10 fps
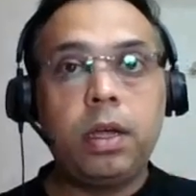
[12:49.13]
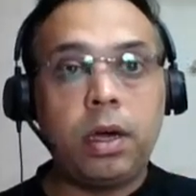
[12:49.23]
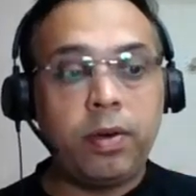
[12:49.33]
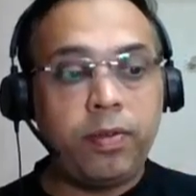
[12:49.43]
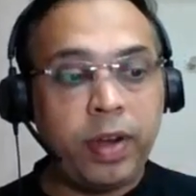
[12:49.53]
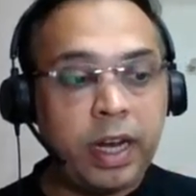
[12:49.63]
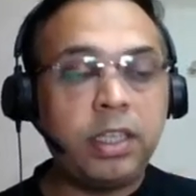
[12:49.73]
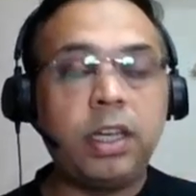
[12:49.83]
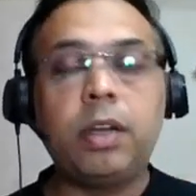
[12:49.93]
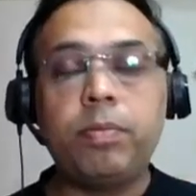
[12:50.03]

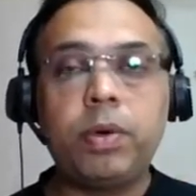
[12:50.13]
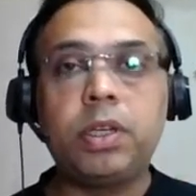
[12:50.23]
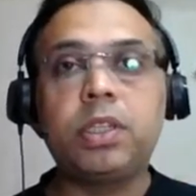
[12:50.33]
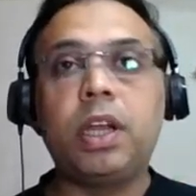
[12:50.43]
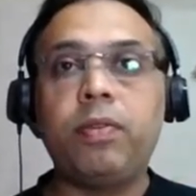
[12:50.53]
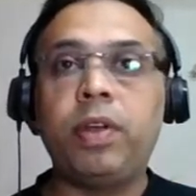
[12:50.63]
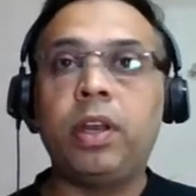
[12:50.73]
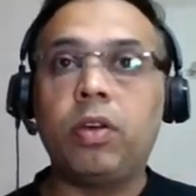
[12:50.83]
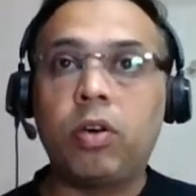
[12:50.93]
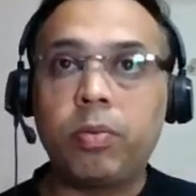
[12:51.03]
financial numbers that we
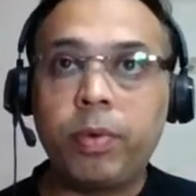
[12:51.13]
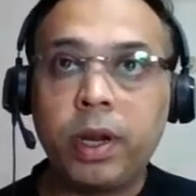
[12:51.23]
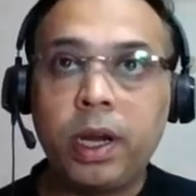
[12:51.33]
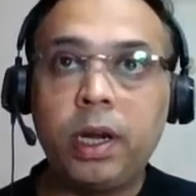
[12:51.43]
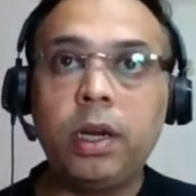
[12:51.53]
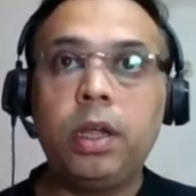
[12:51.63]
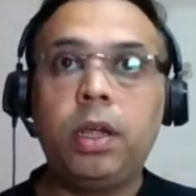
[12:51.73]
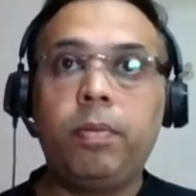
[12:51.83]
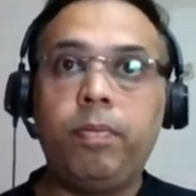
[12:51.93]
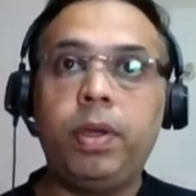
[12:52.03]
incorporate
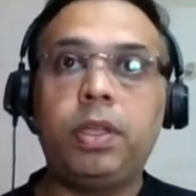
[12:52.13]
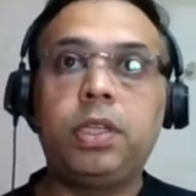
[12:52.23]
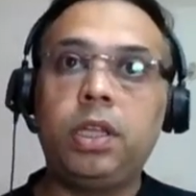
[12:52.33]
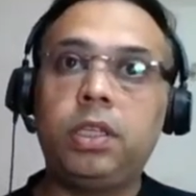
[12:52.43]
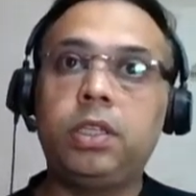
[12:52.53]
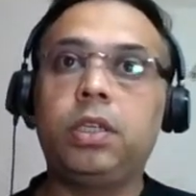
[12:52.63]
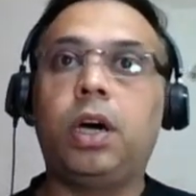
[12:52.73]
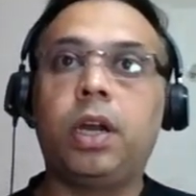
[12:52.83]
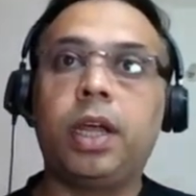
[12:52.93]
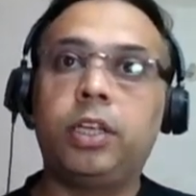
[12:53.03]
basis
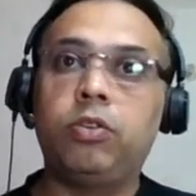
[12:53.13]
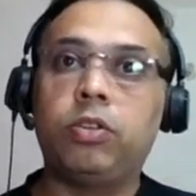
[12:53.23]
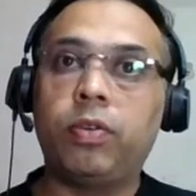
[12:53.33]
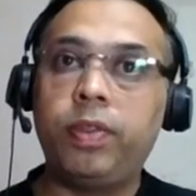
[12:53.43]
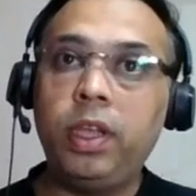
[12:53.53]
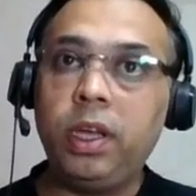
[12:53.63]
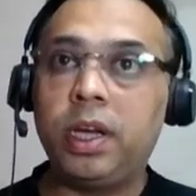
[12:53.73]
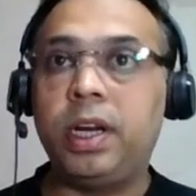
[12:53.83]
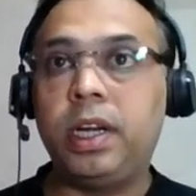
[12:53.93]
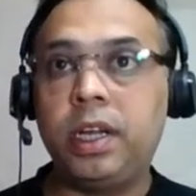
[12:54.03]
our actuals of the
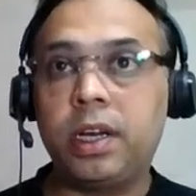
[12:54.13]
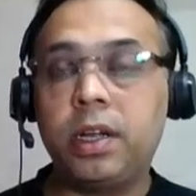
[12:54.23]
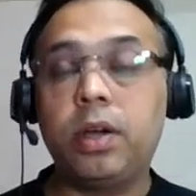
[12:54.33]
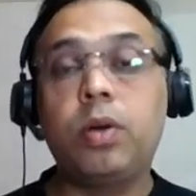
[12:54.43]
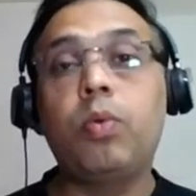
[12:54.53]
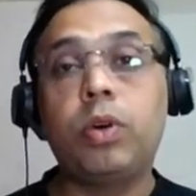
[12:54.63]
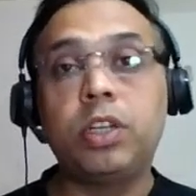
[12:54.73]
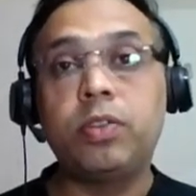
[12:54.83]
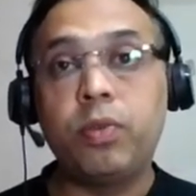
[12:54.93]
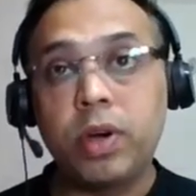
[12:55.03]
current year. What is
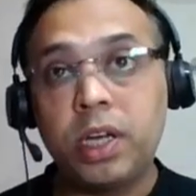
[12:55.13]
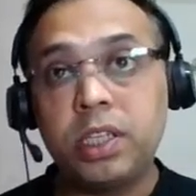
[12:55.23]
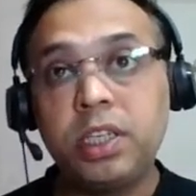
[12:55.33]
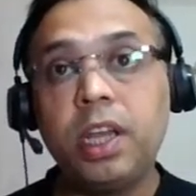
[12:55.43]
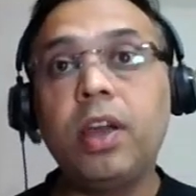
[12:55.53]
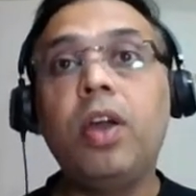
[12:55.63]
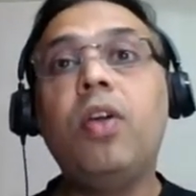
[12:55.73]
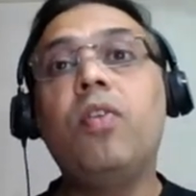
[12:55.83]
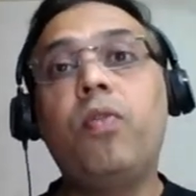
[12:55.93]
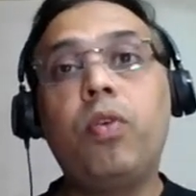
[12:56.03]
forecasting?
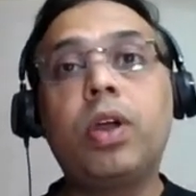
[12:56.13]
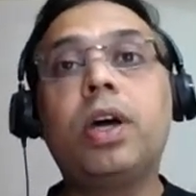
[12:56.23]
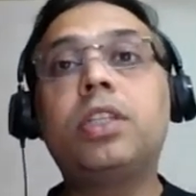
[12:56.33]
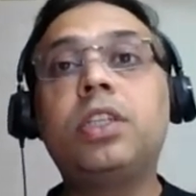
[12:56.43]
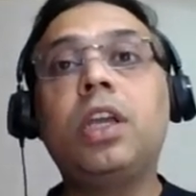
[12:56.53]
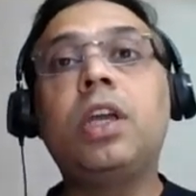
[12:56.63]
Forecasting